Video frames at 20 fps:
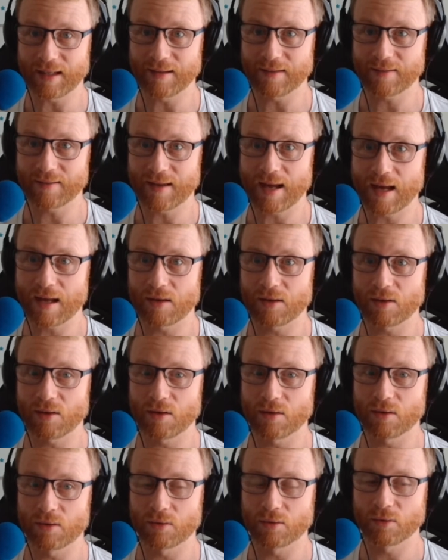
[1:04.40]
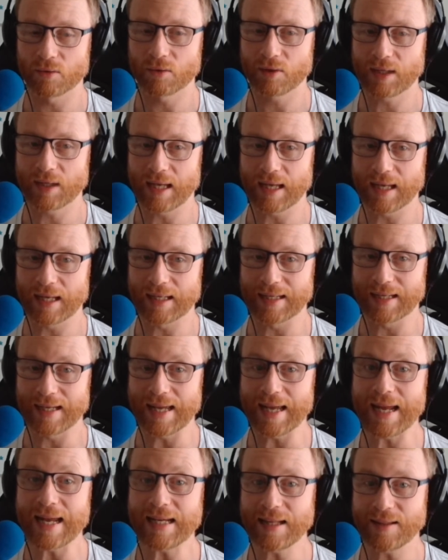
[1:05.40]
as how long can
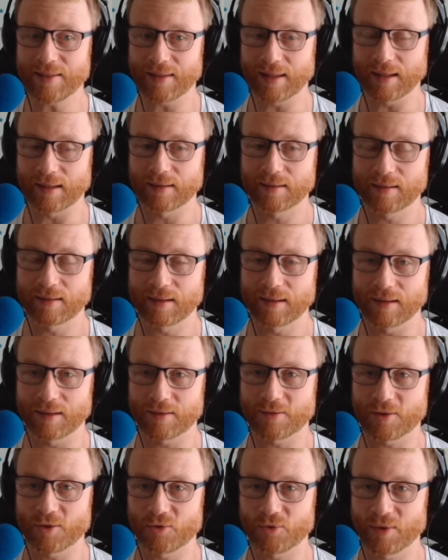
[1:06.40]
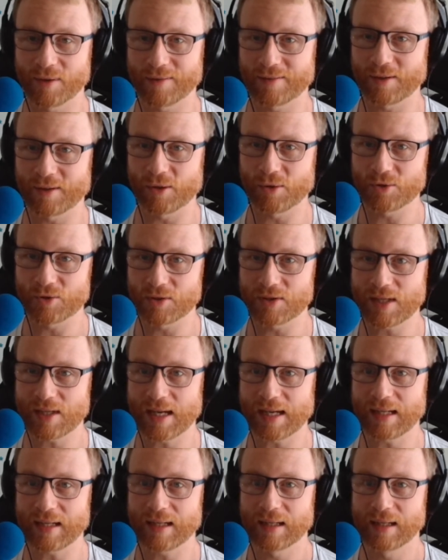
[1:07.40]
anything in a software solution
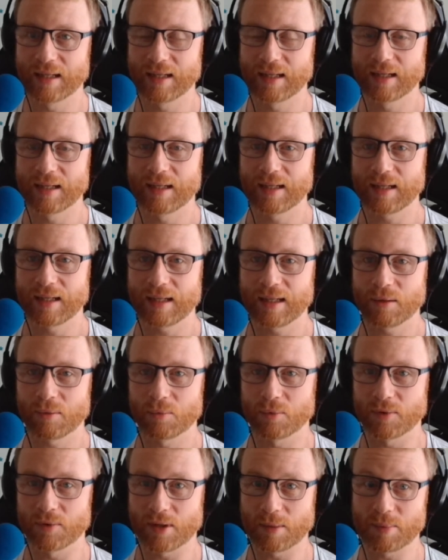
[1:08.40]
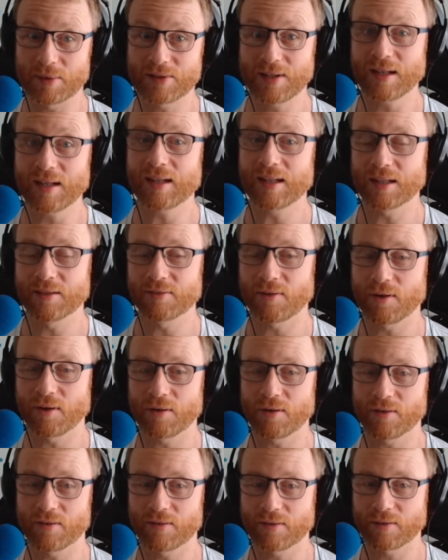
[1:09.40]
take, with a particular
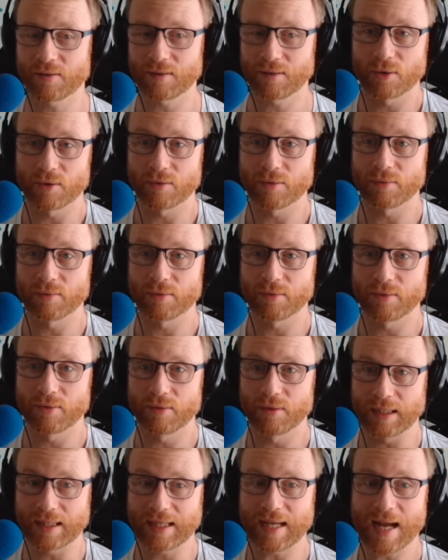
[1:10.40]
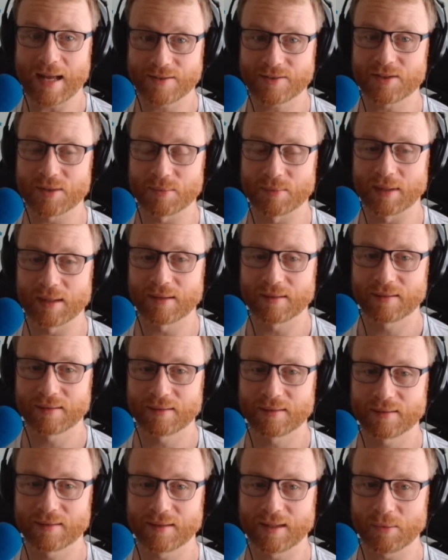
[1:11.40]
focus on the customer
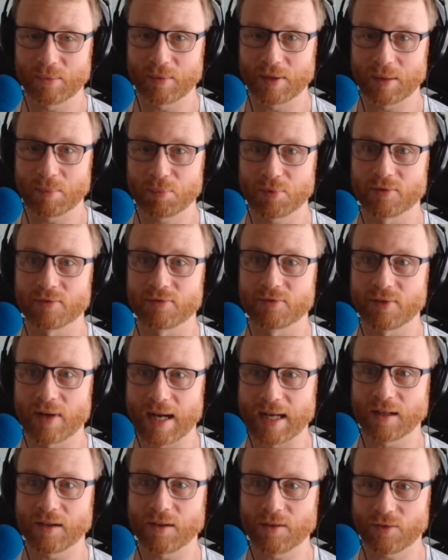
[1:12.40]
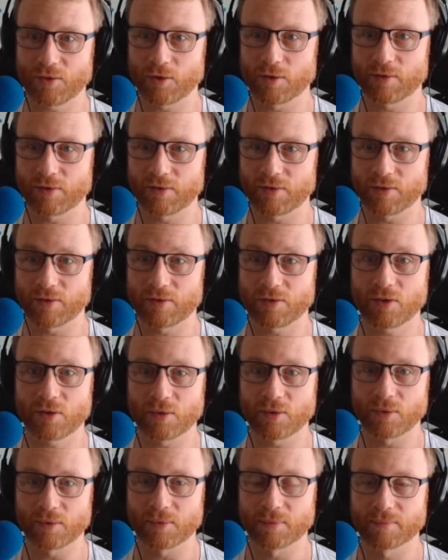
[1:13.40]
that we're providing services
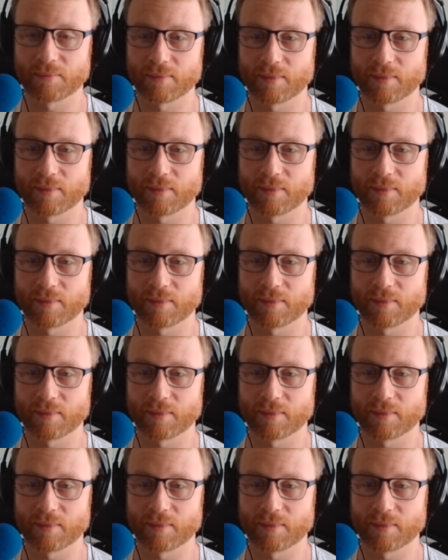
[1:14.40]
to.